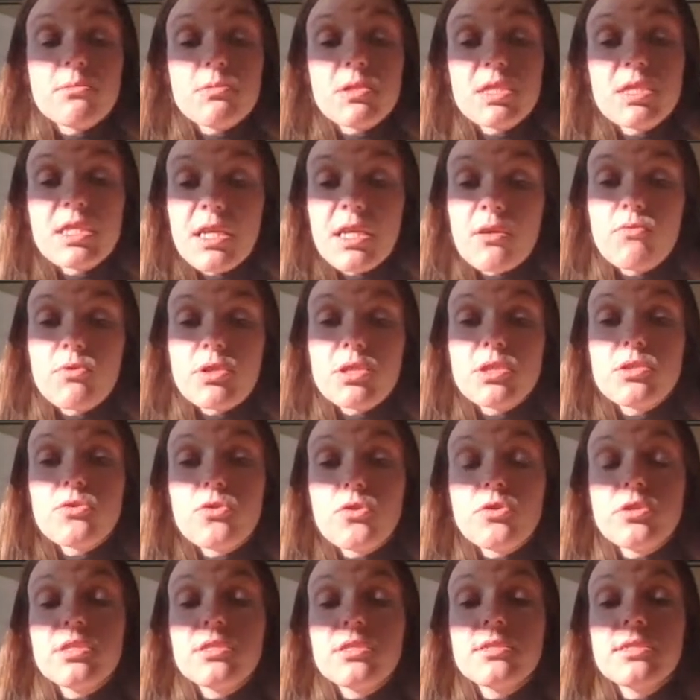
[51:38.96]
say with
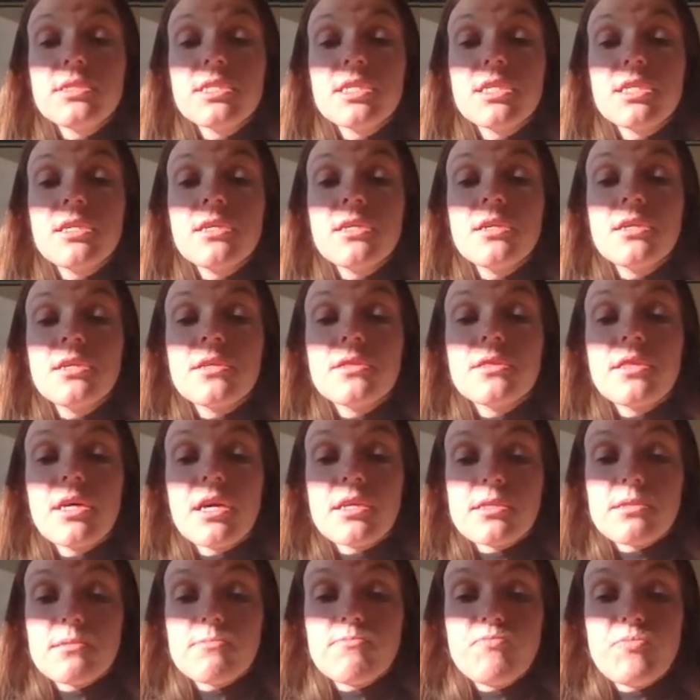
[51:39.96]
certainty
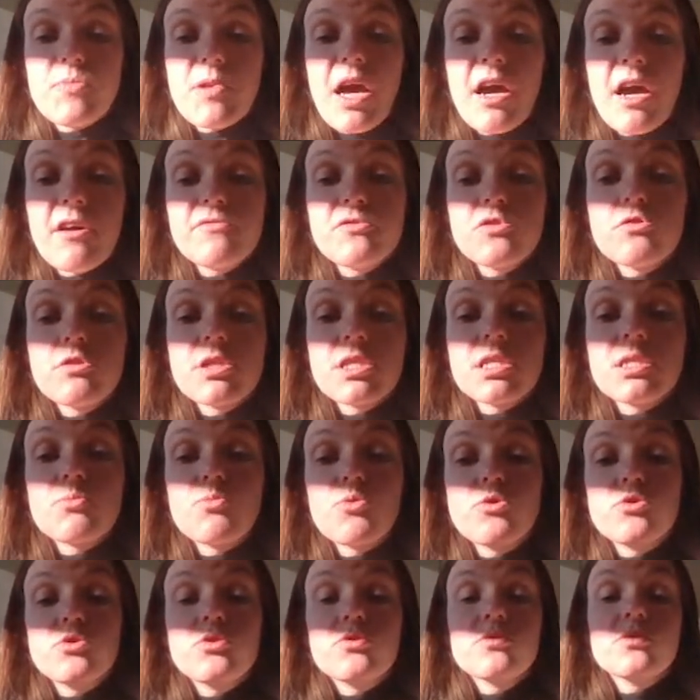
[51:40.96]
that after
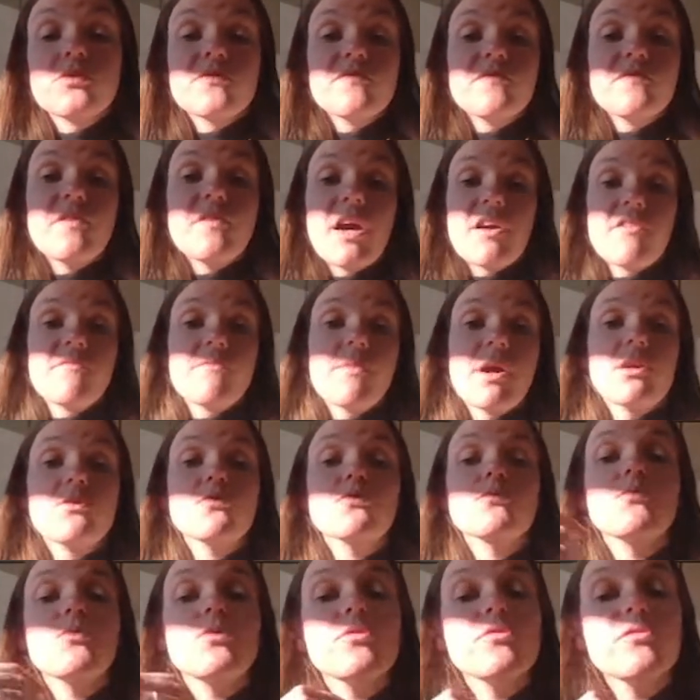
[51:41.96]
exposure to 5
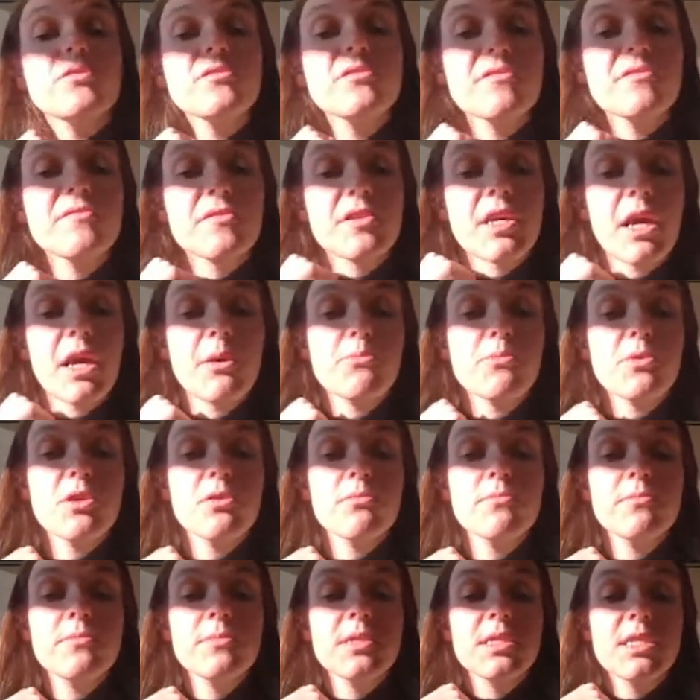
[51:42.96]
micromolars of
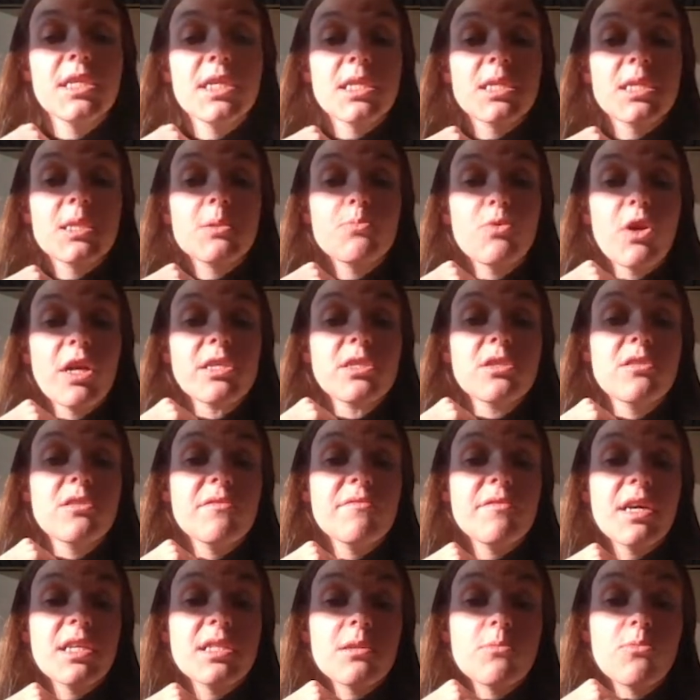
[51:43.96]
cadmium, the expression
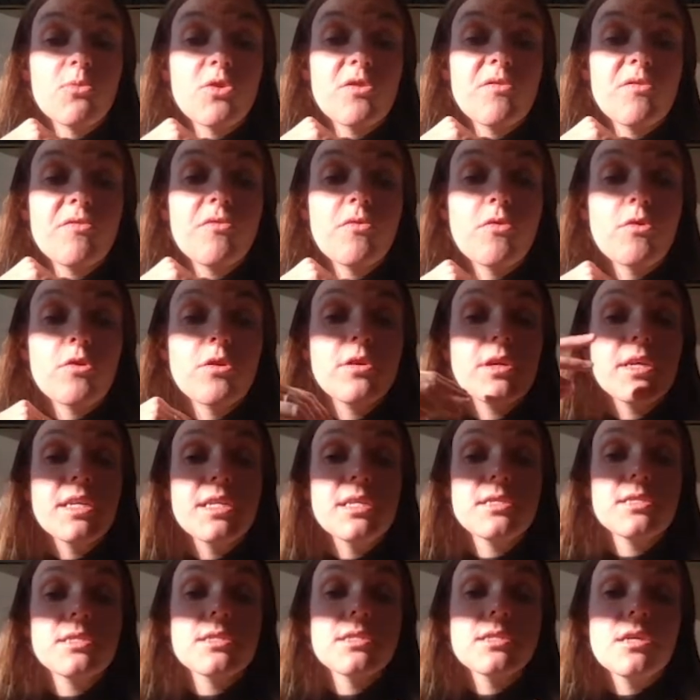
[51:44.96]
of SMR4
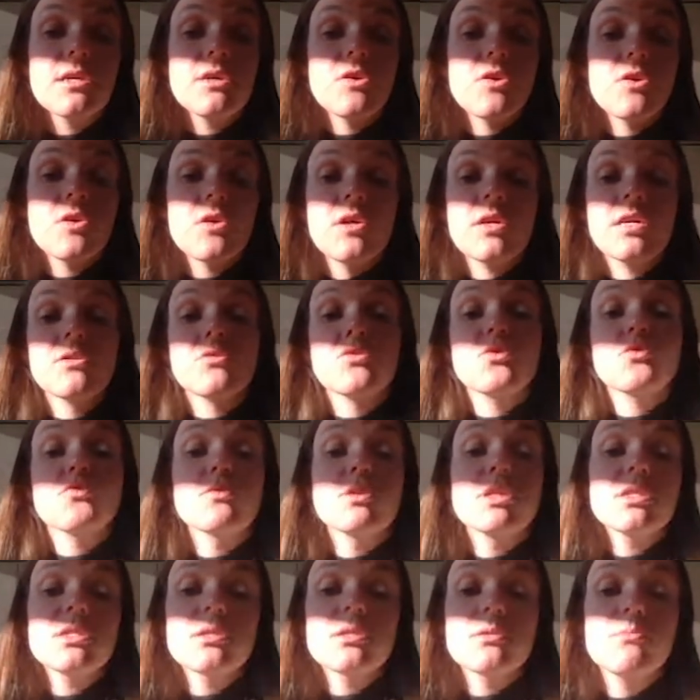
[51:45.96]
is
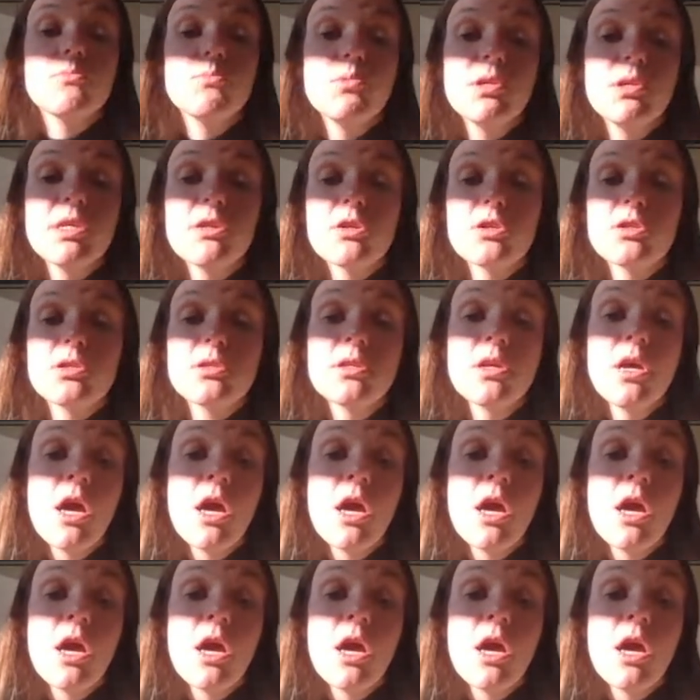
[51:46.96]
increased, because